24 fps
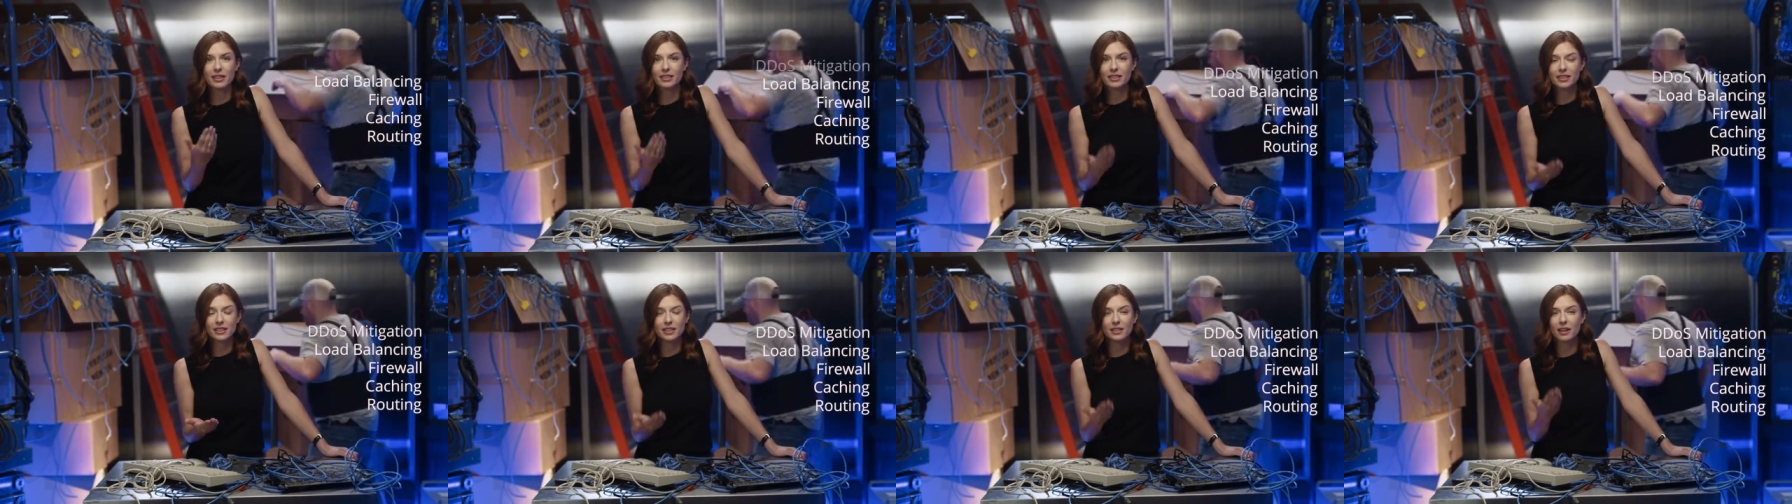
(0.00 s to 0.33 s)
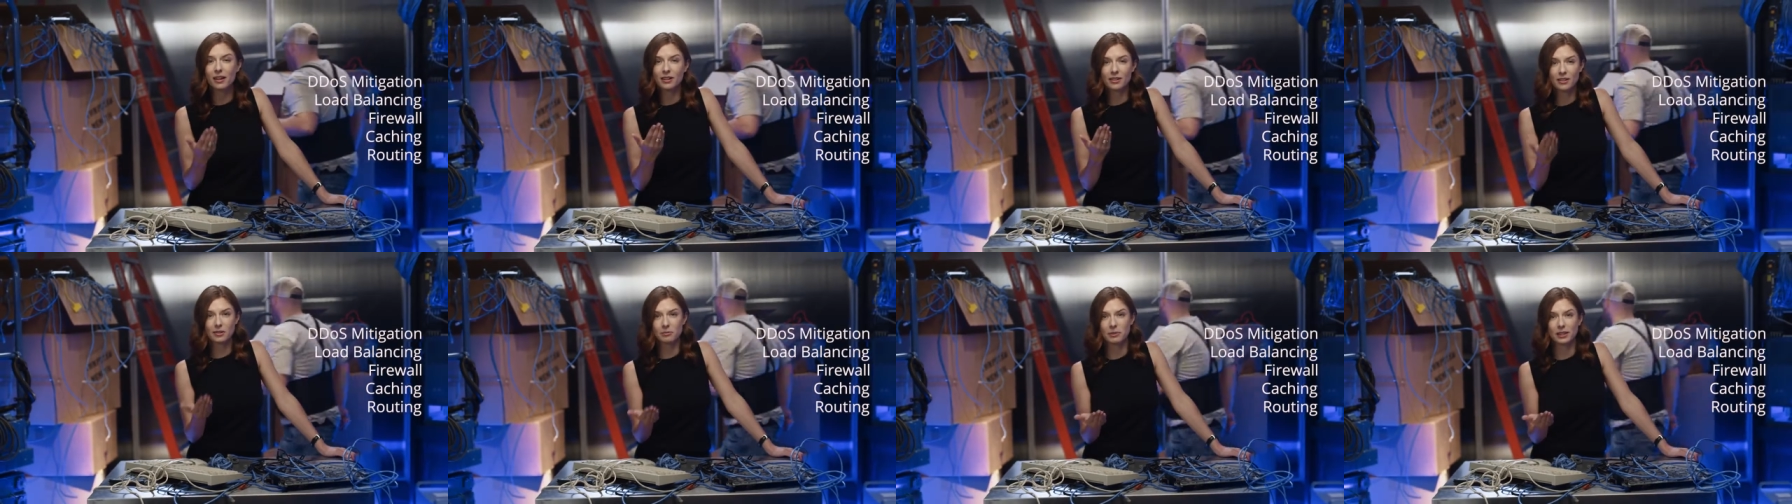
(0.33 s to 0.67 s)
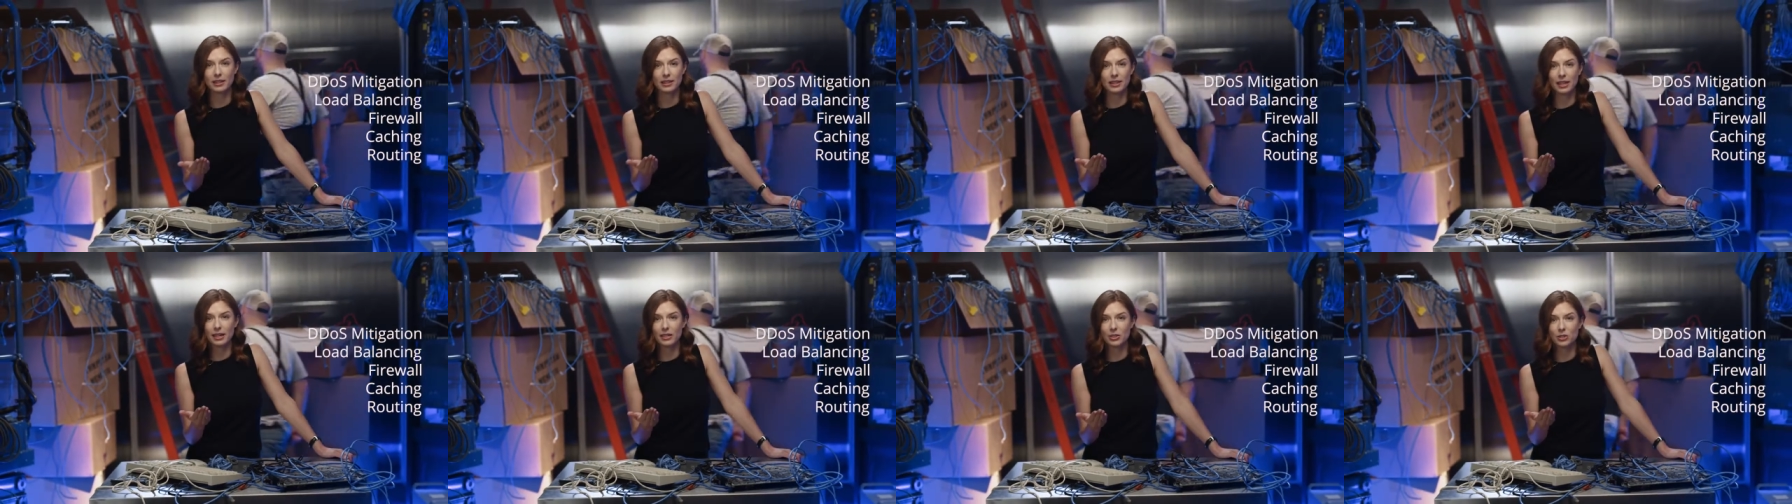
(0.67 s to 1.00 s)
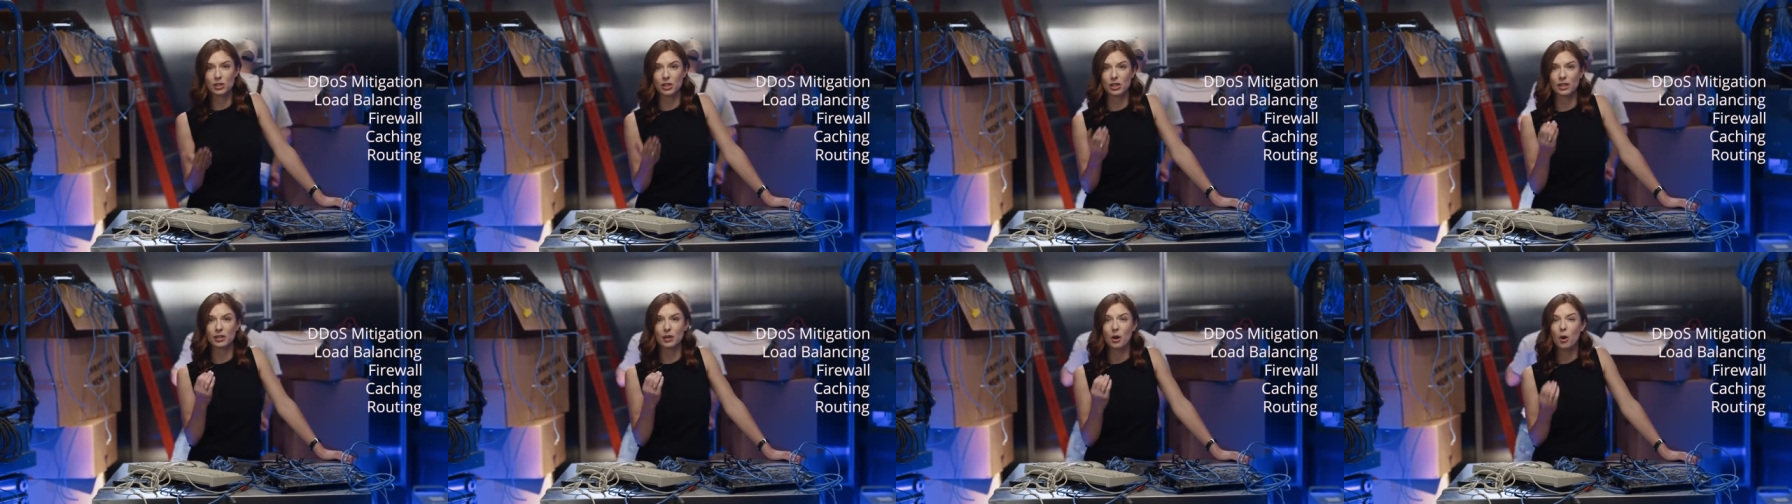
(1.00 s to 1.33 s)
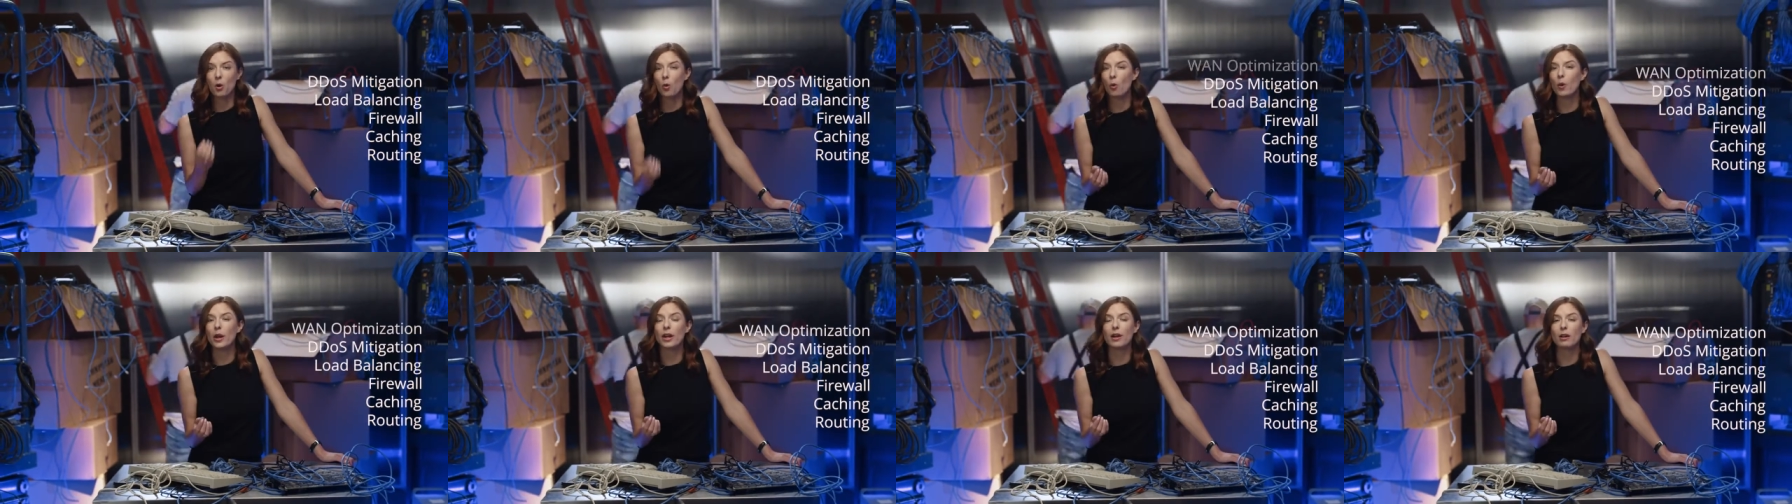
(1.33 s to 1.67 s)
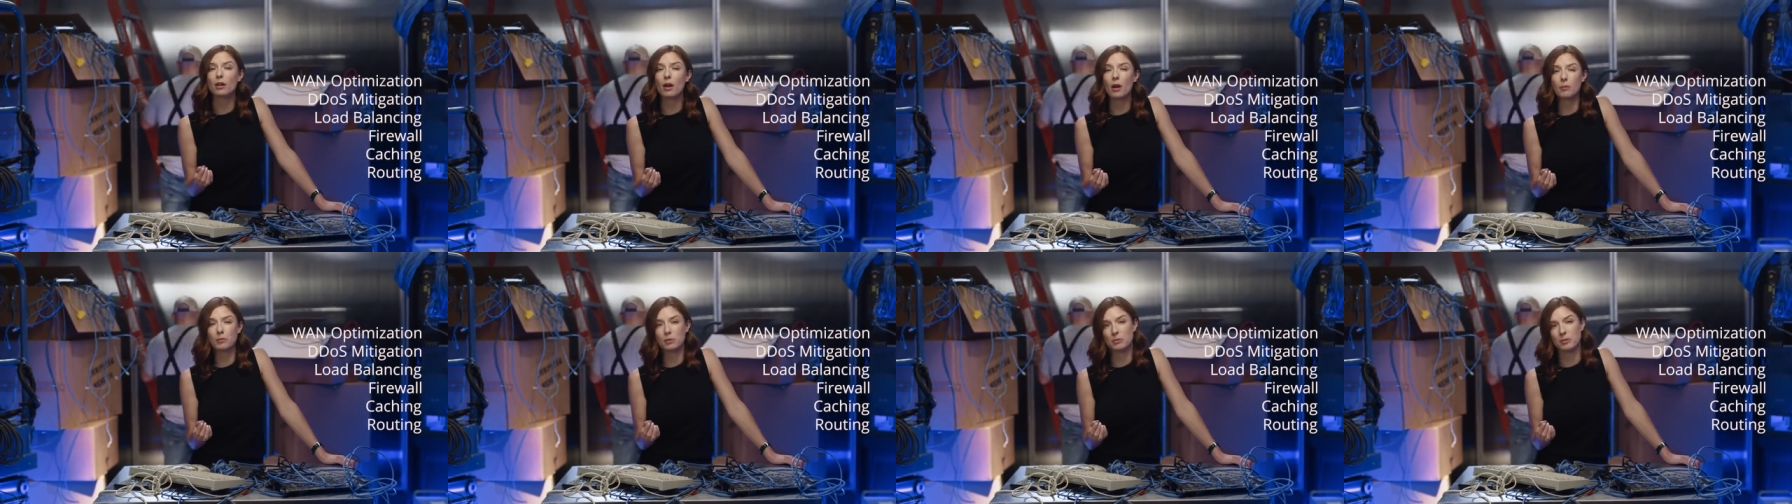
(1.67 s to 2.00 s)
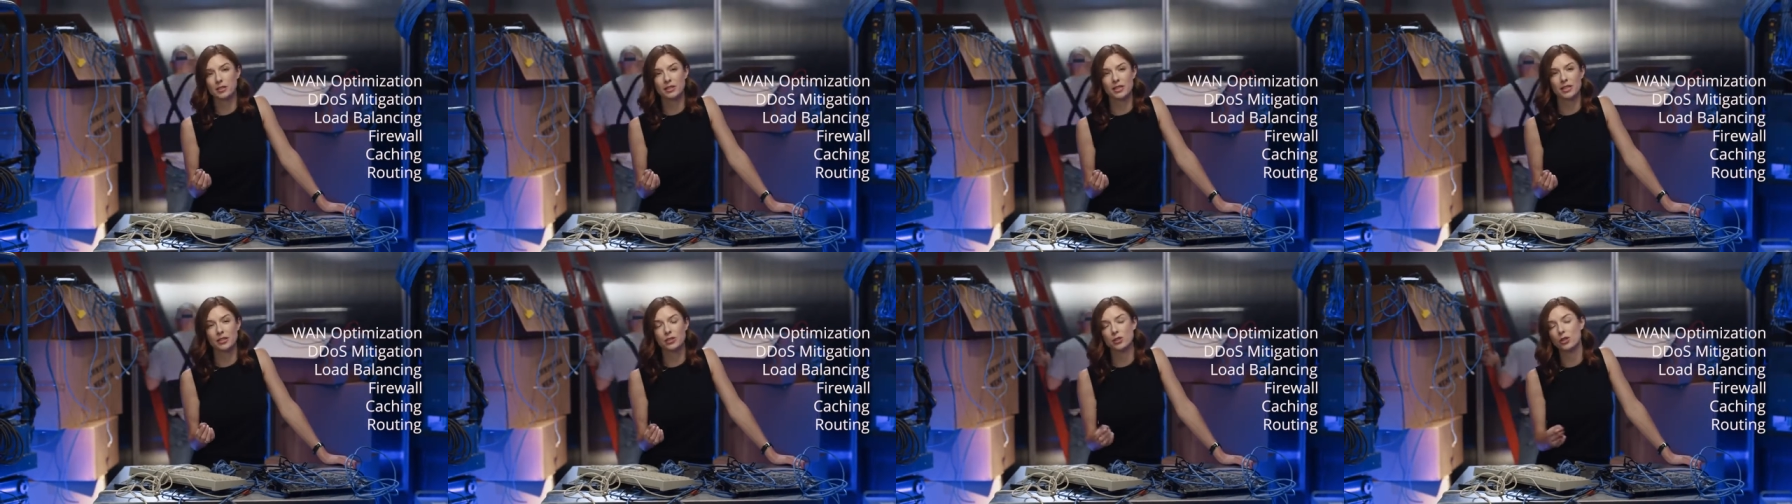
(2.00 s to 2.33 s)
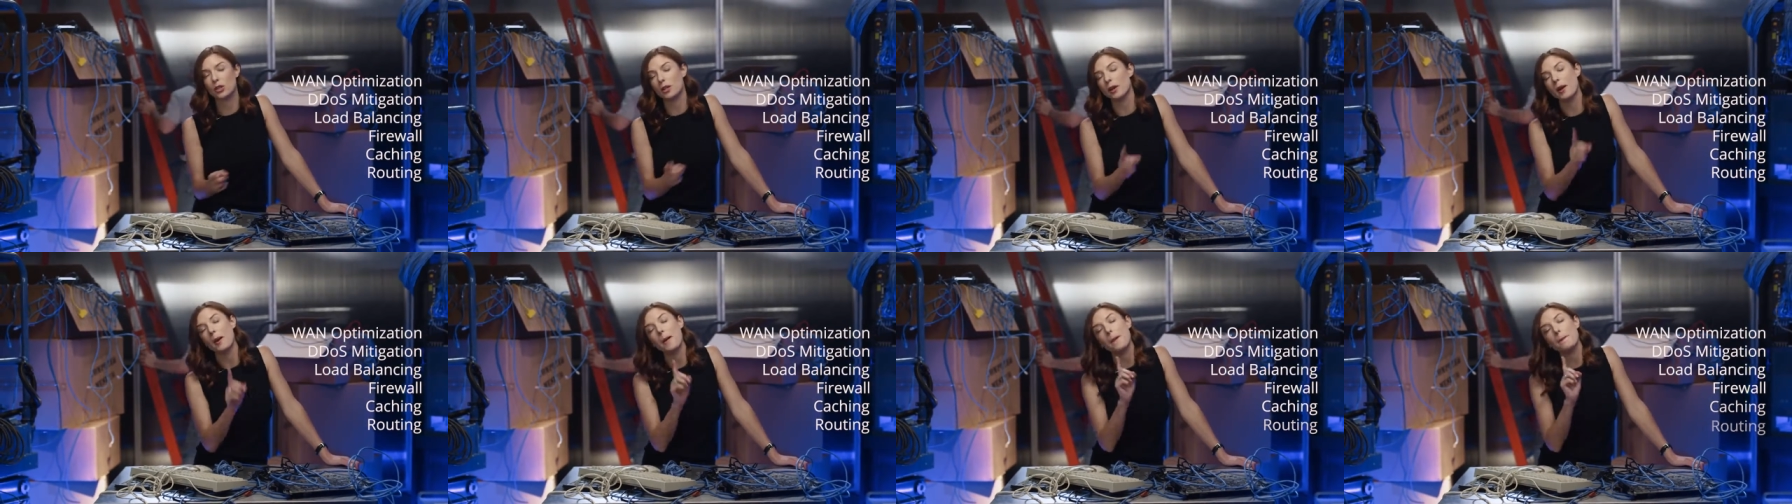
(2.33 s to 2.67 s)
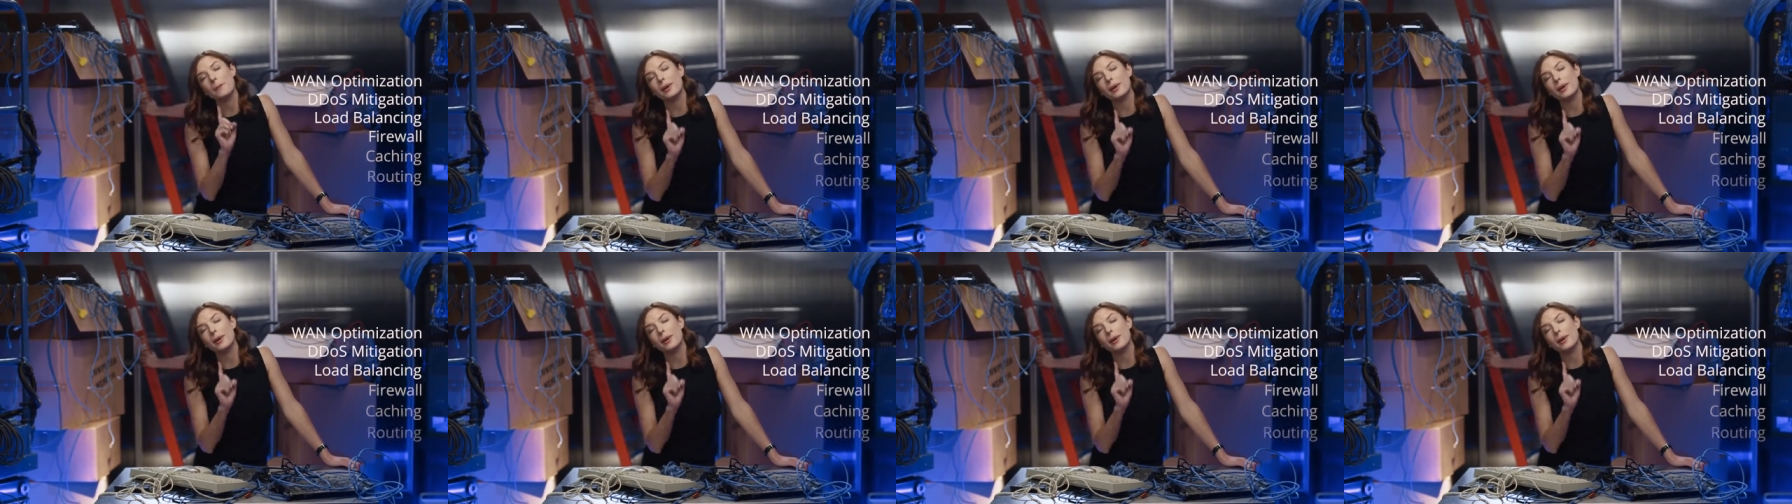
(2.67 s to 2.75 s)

DDoS mitigation, WAN optimization,